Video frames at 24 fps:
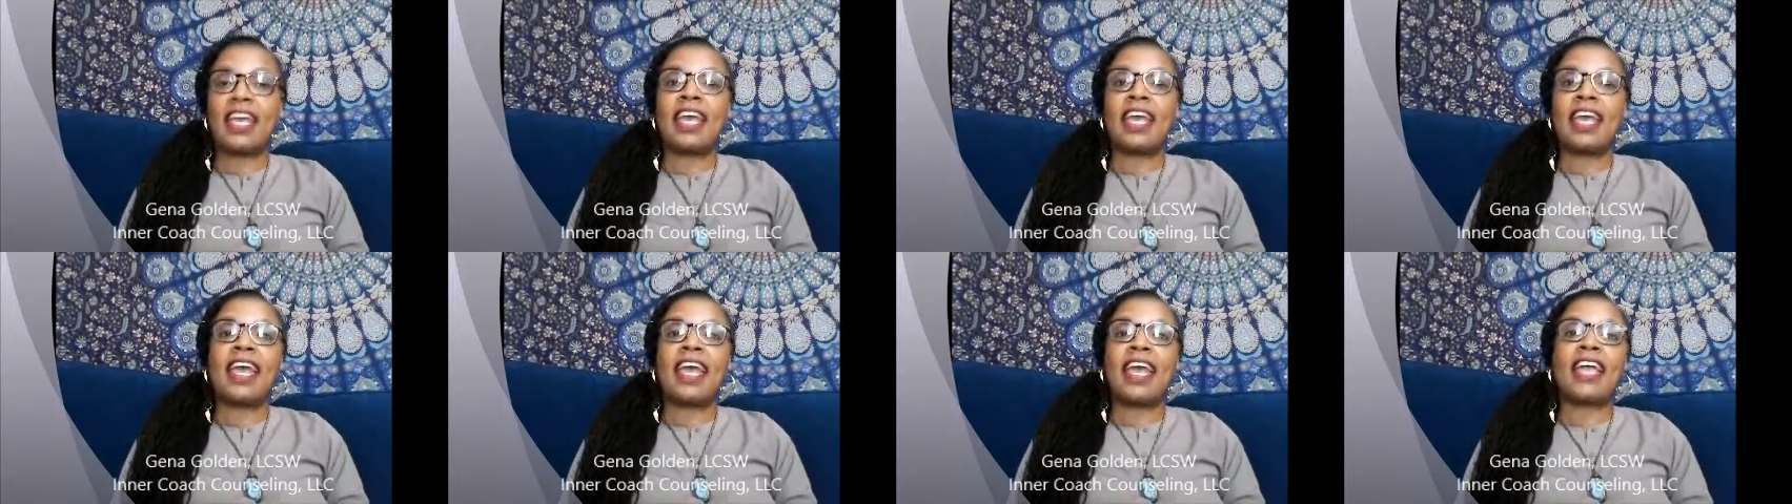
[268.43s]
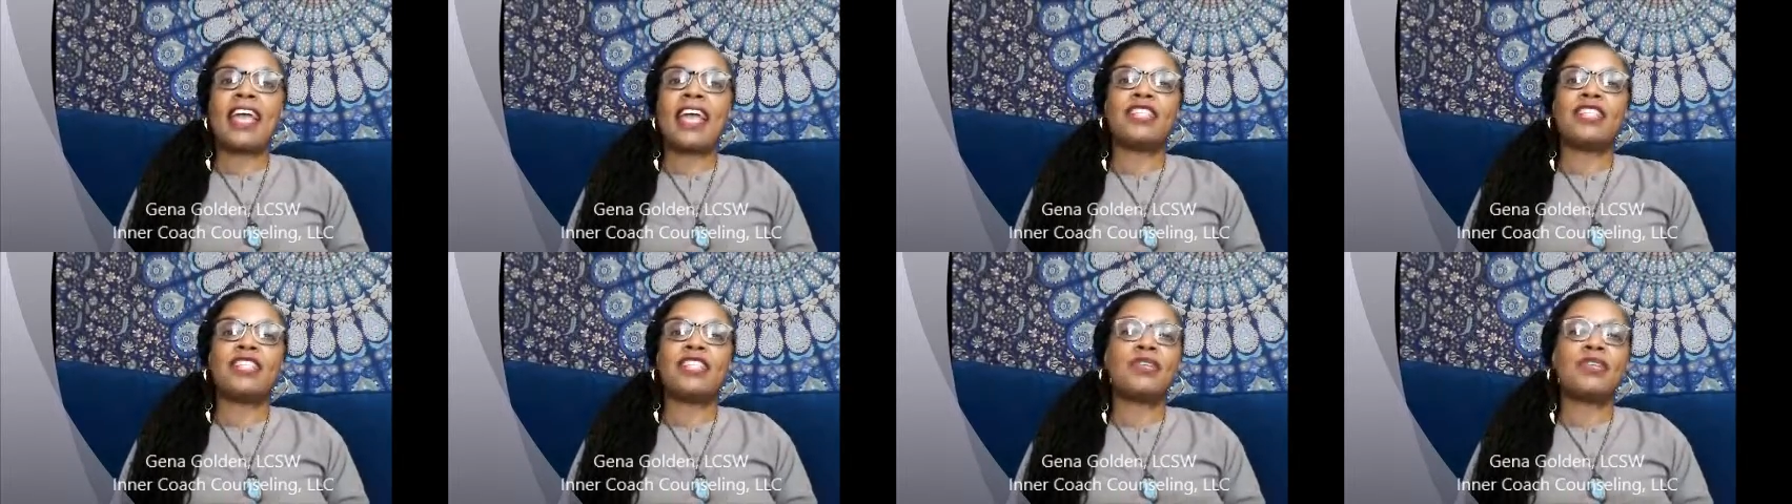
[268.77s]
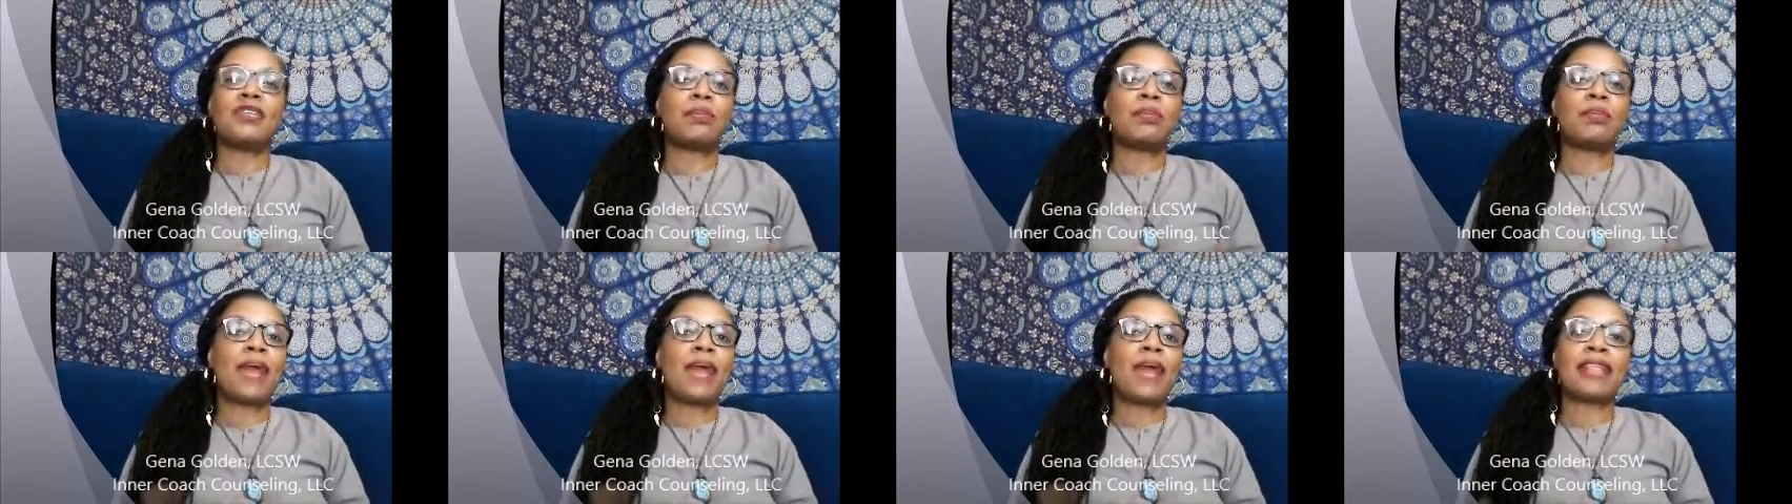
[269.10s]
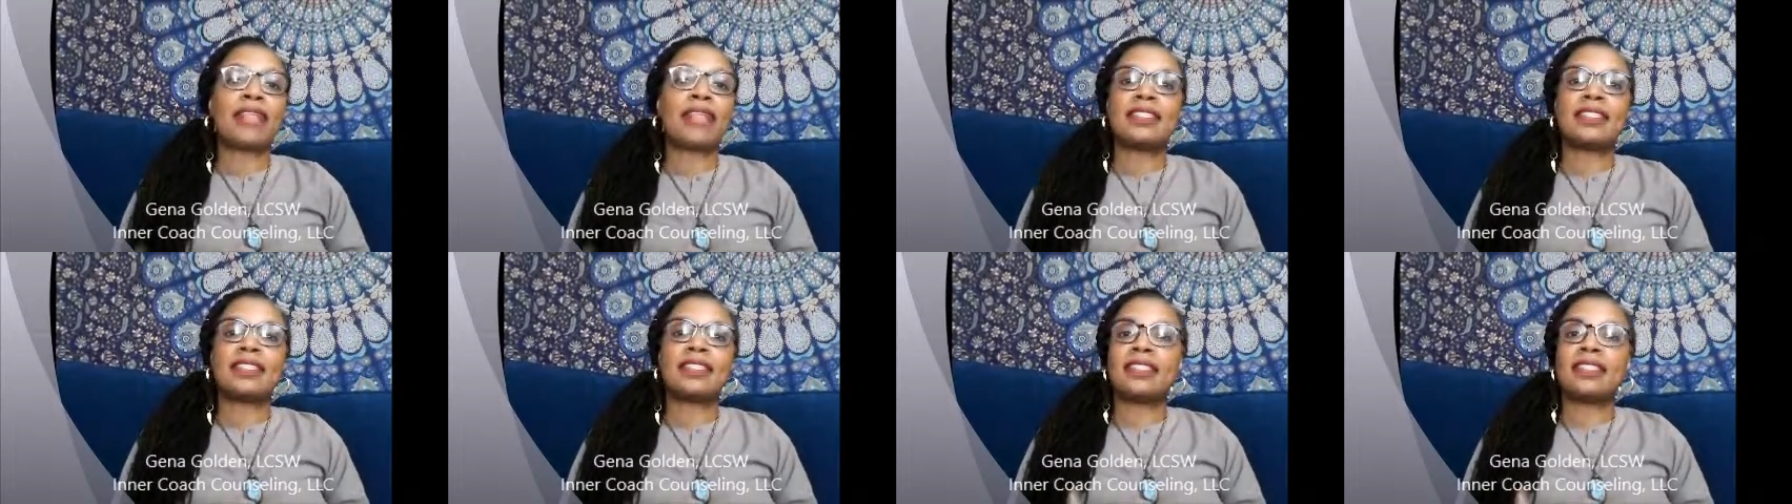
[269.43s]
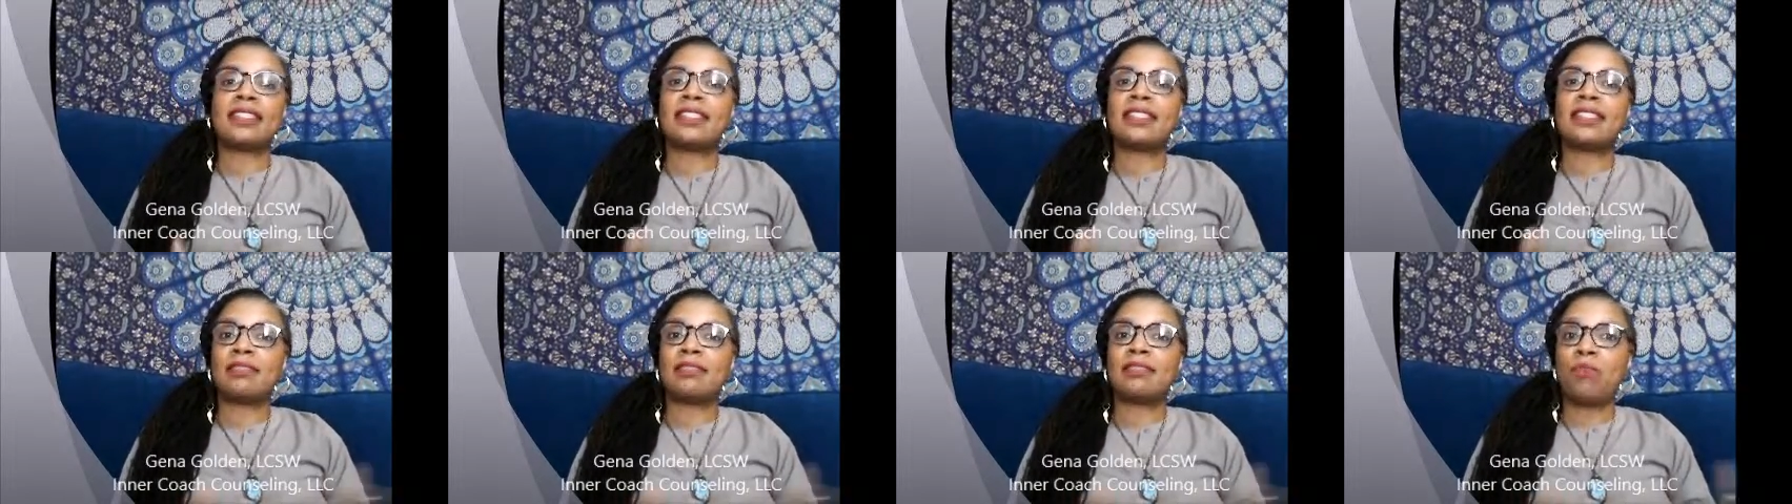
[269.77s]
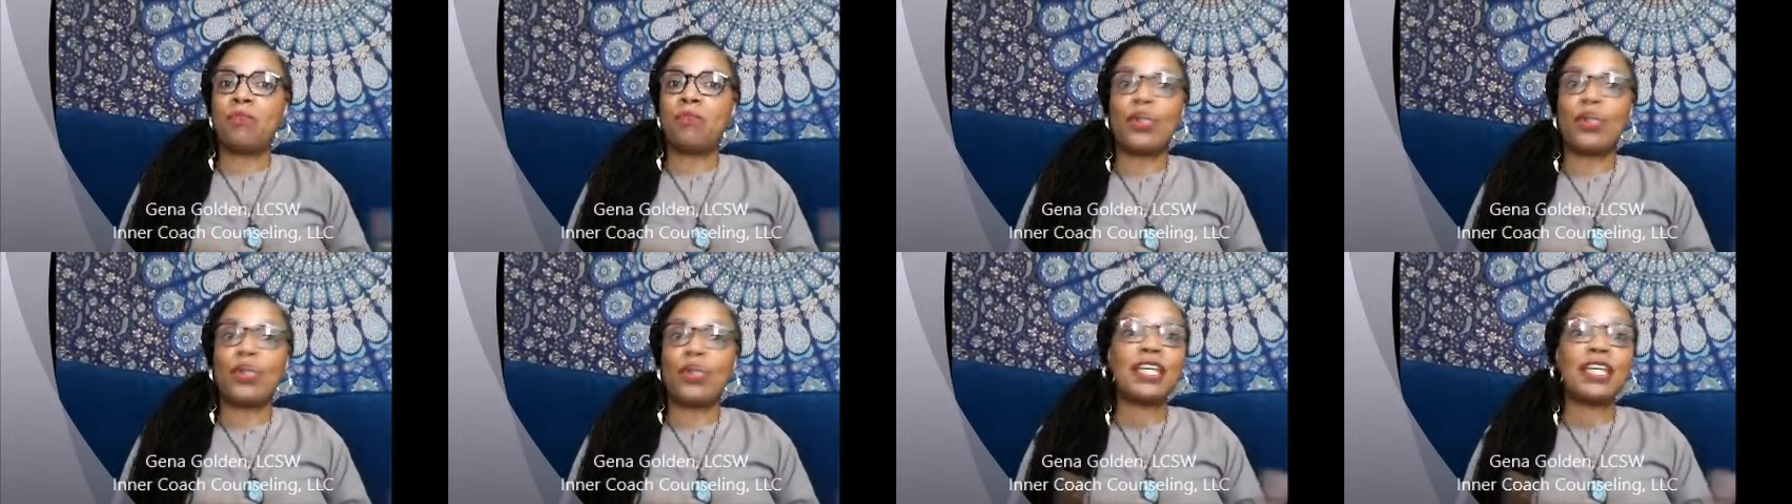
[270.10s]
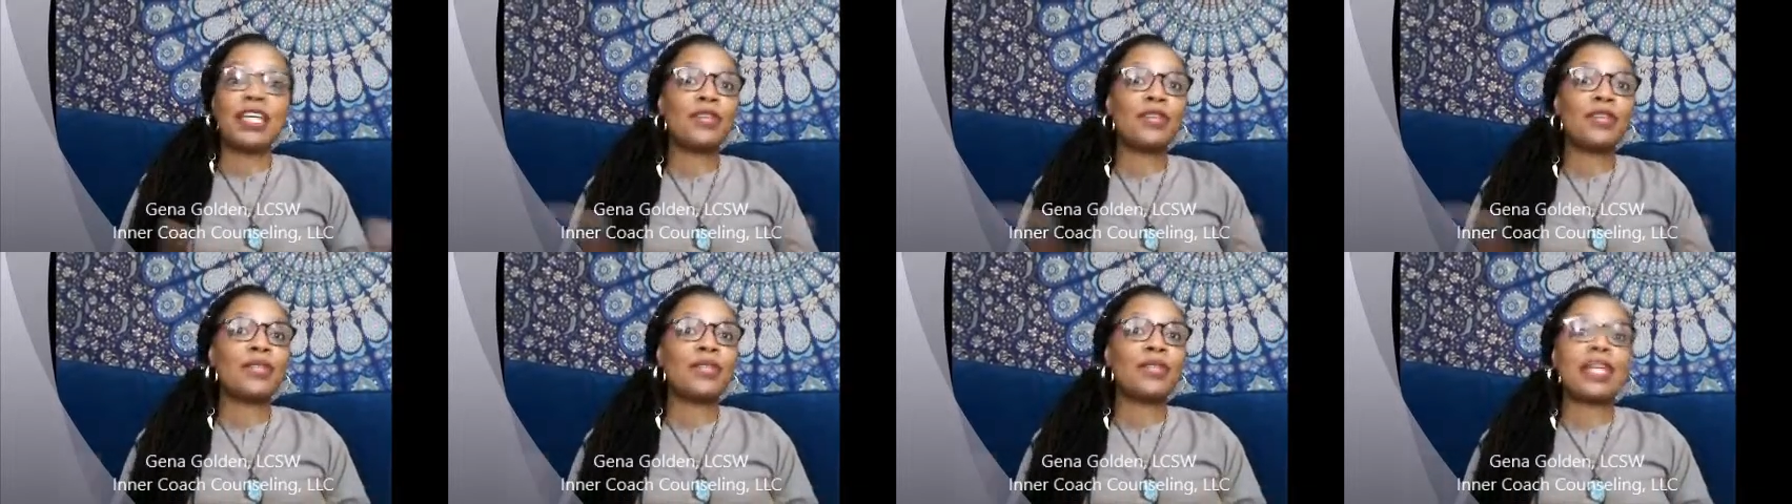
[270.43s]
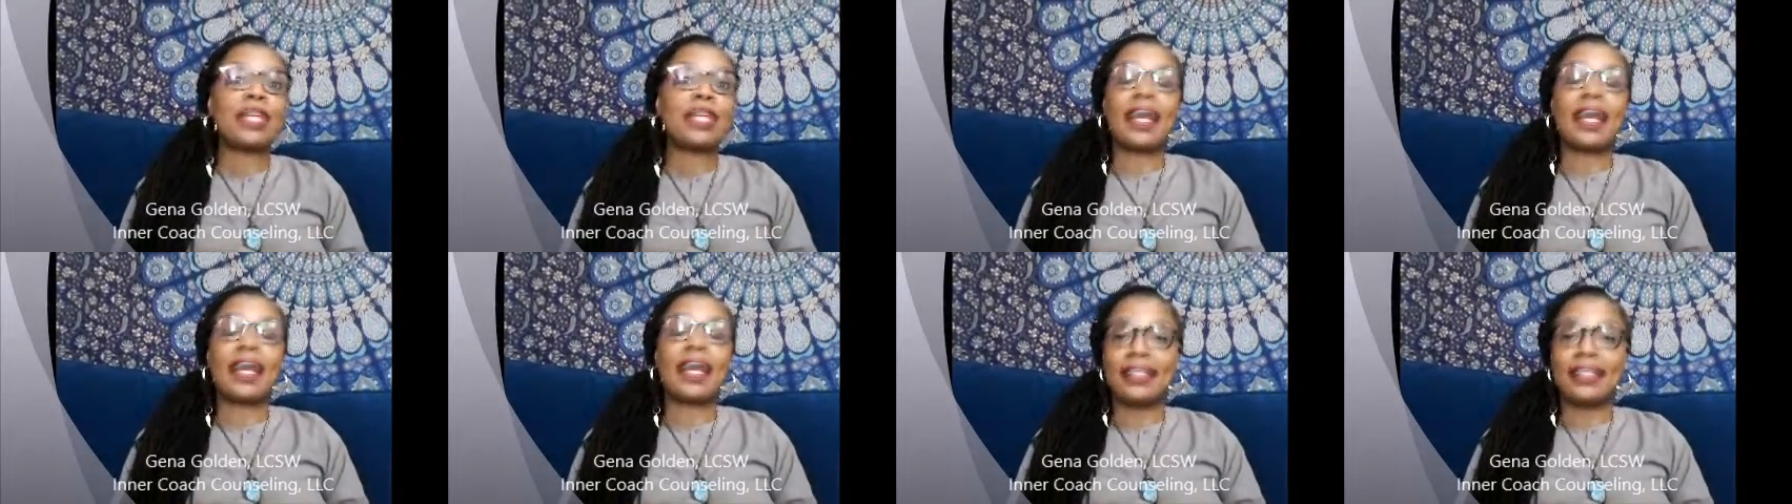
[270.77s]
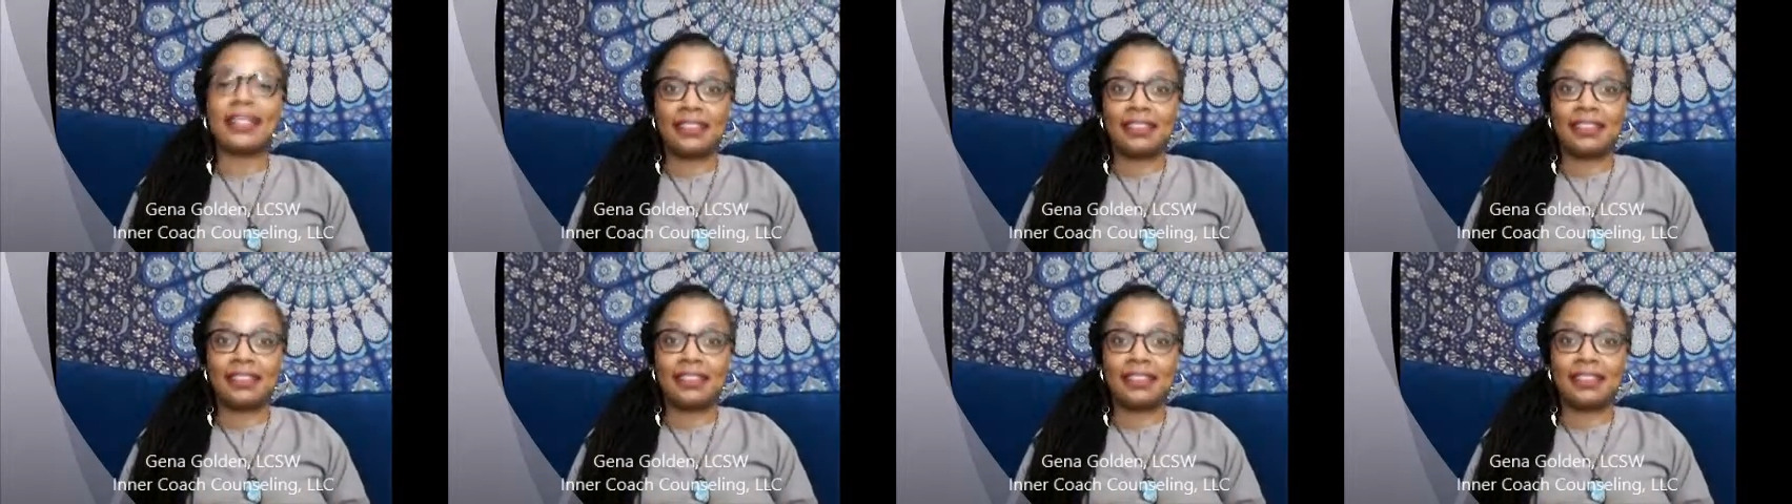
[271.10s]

And you can practice this morning, noon, and night.